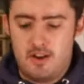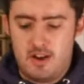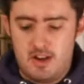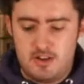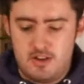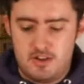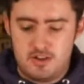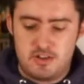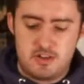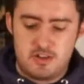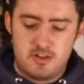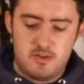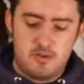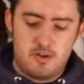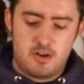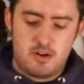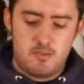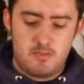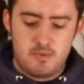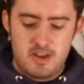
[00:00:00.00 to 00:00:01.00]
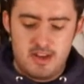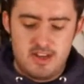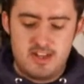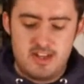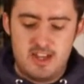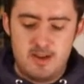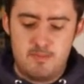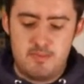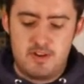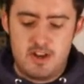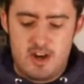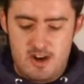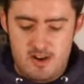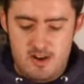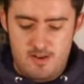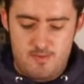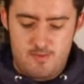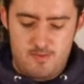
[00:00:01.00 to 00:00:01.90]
and just do a complete deep dive